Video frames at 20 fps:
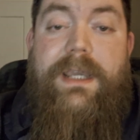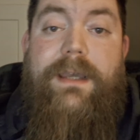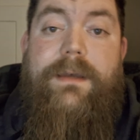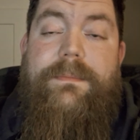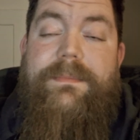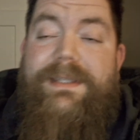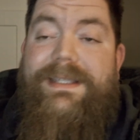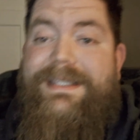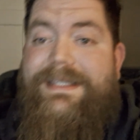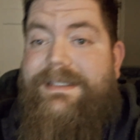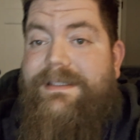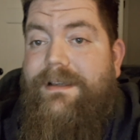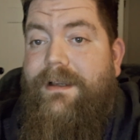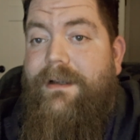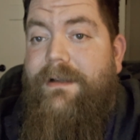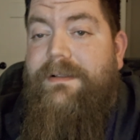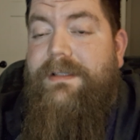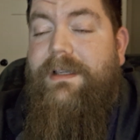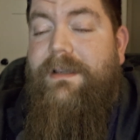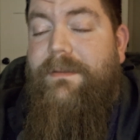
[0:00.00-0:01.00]
Yep, this
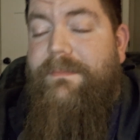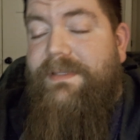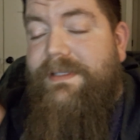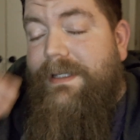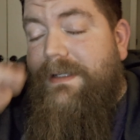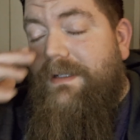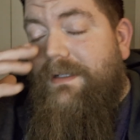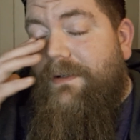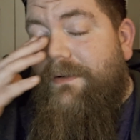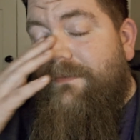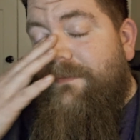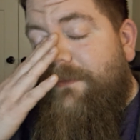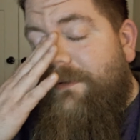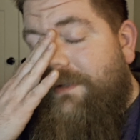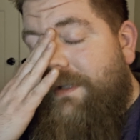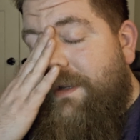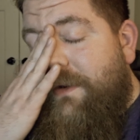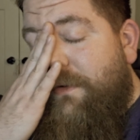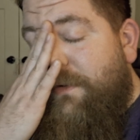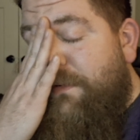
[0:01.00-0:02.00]
entire time, sat here for
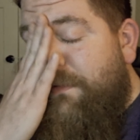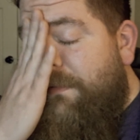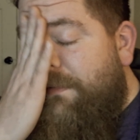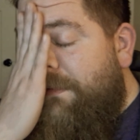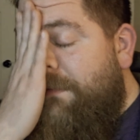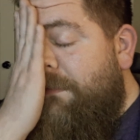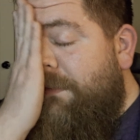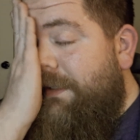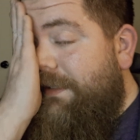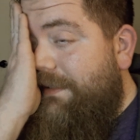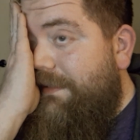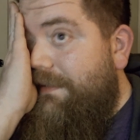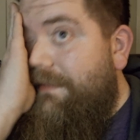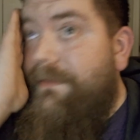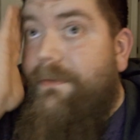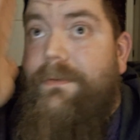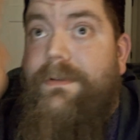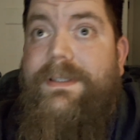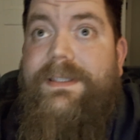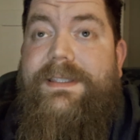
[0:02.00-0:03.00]
an hour
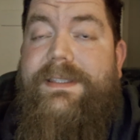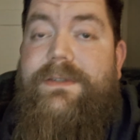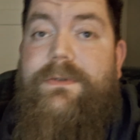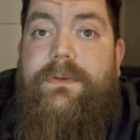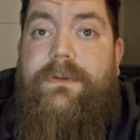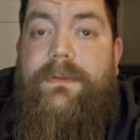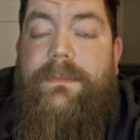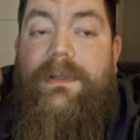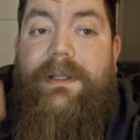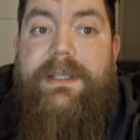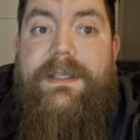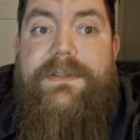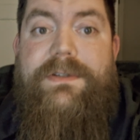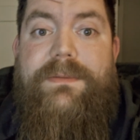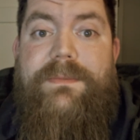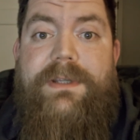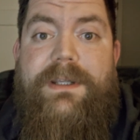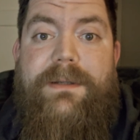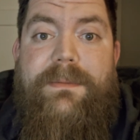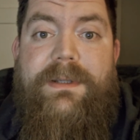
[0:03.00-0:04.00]
through this storm. I guess
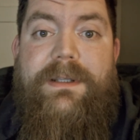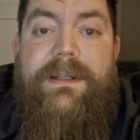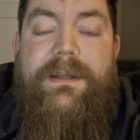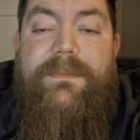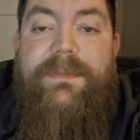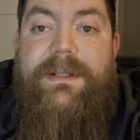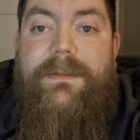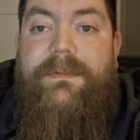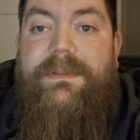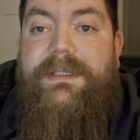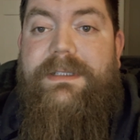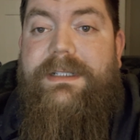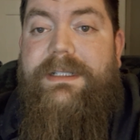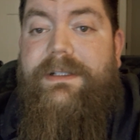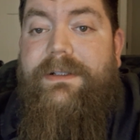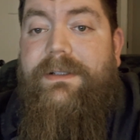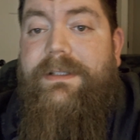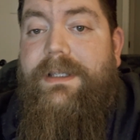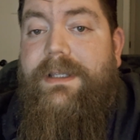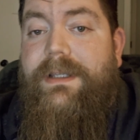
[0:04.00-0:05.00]
you may or may not be able to
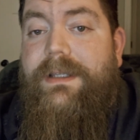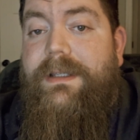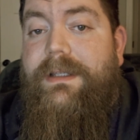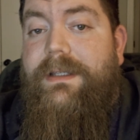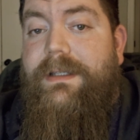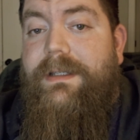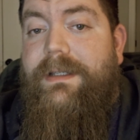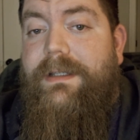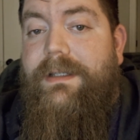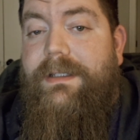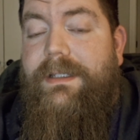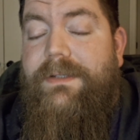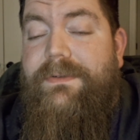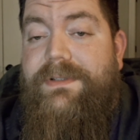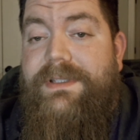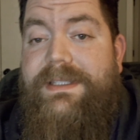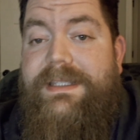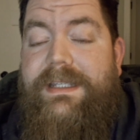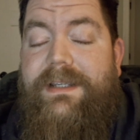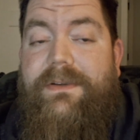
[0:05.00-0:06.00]
hear. He
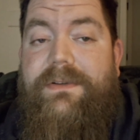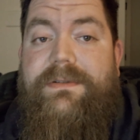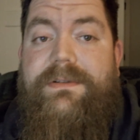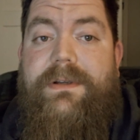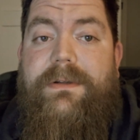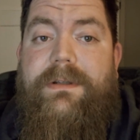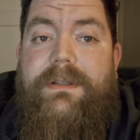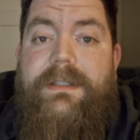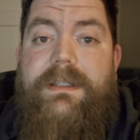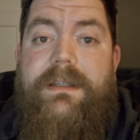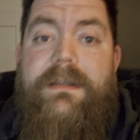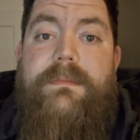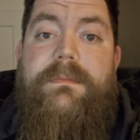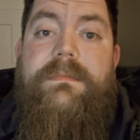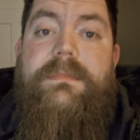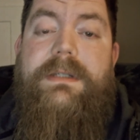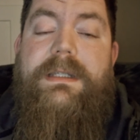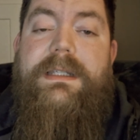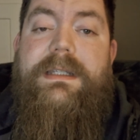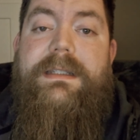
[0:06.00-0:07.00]
was just ego stroking
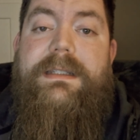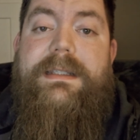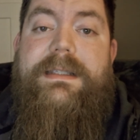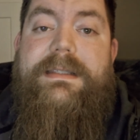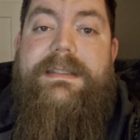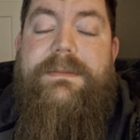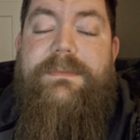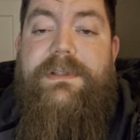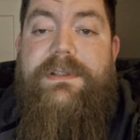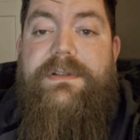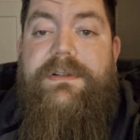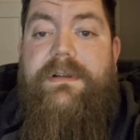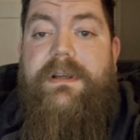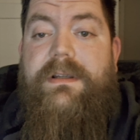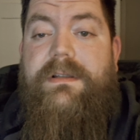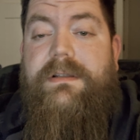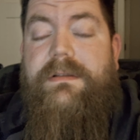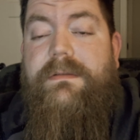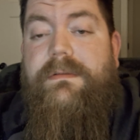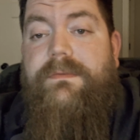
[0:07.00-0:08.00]
him and his
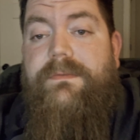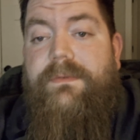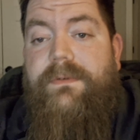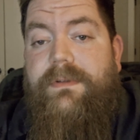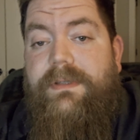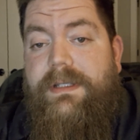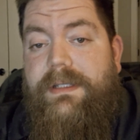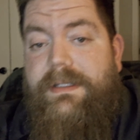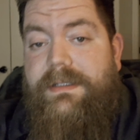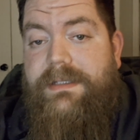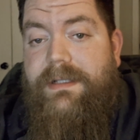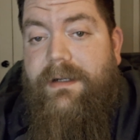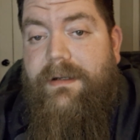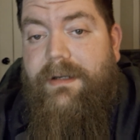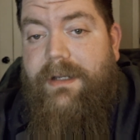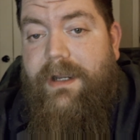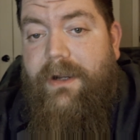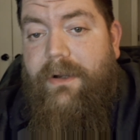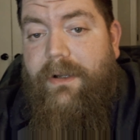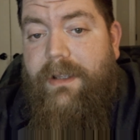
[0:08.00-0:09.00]
administration for the
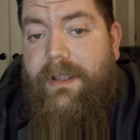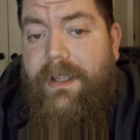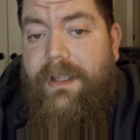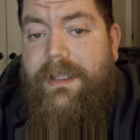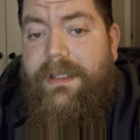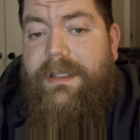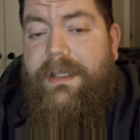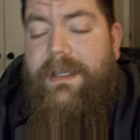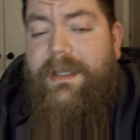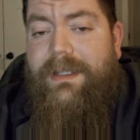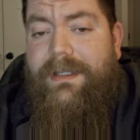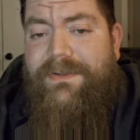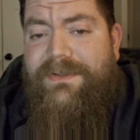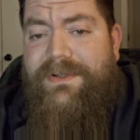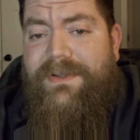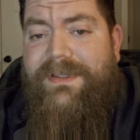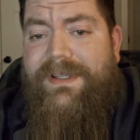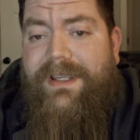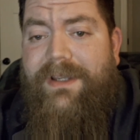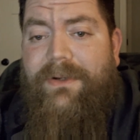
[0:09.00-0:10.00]
entire hour. He
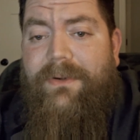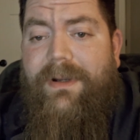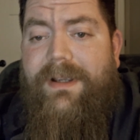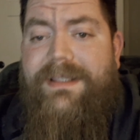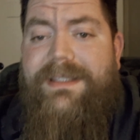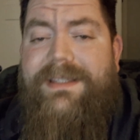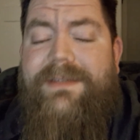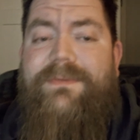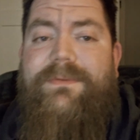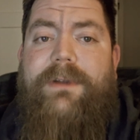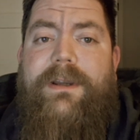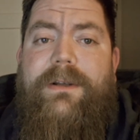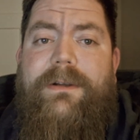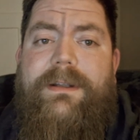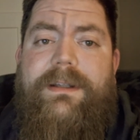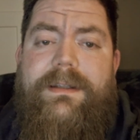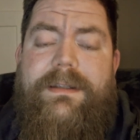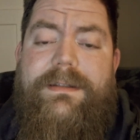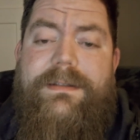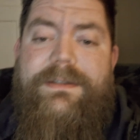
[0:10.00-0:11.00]
was using aggressive
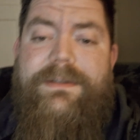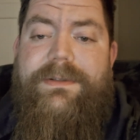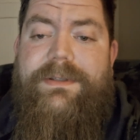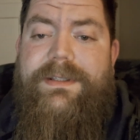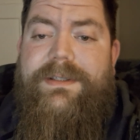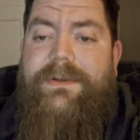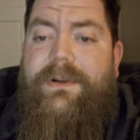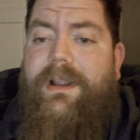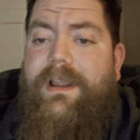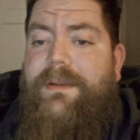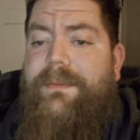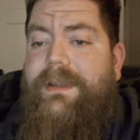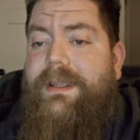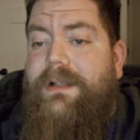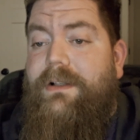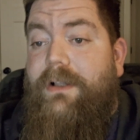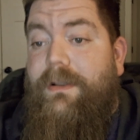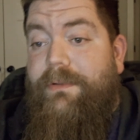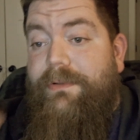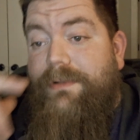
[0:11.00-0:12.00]
rhetoric to describe
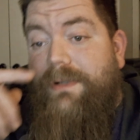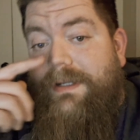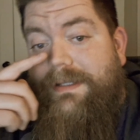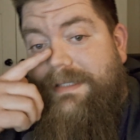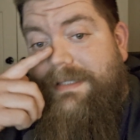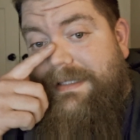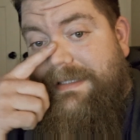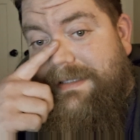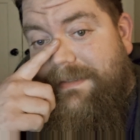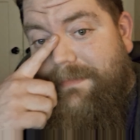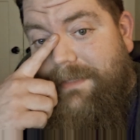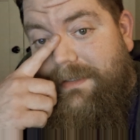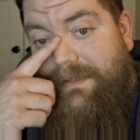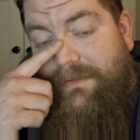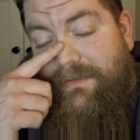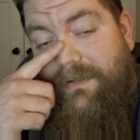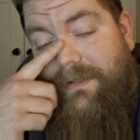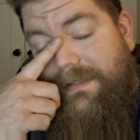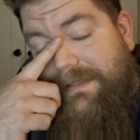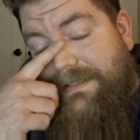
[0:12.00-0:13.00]
a global trade system that
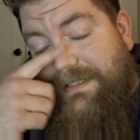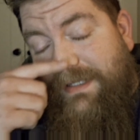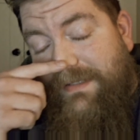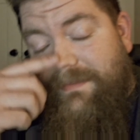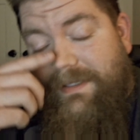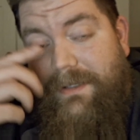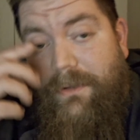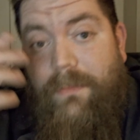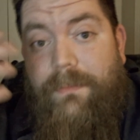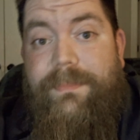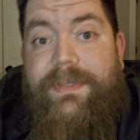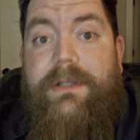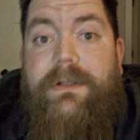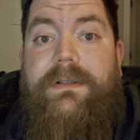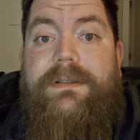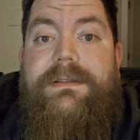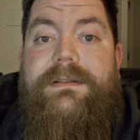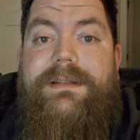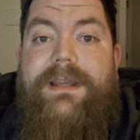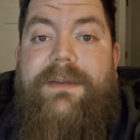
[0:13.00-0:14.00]
the United States helped
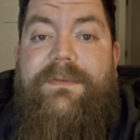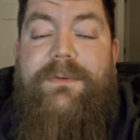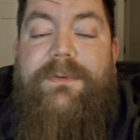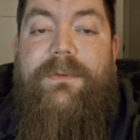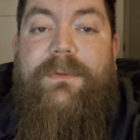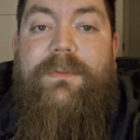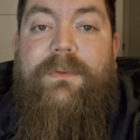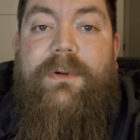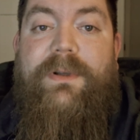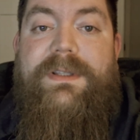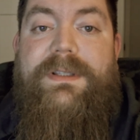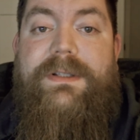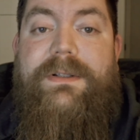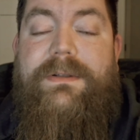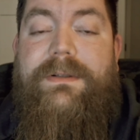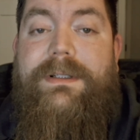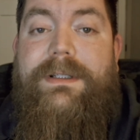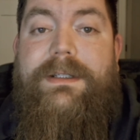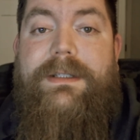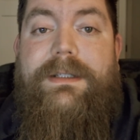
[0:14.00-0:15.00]
build after World War II.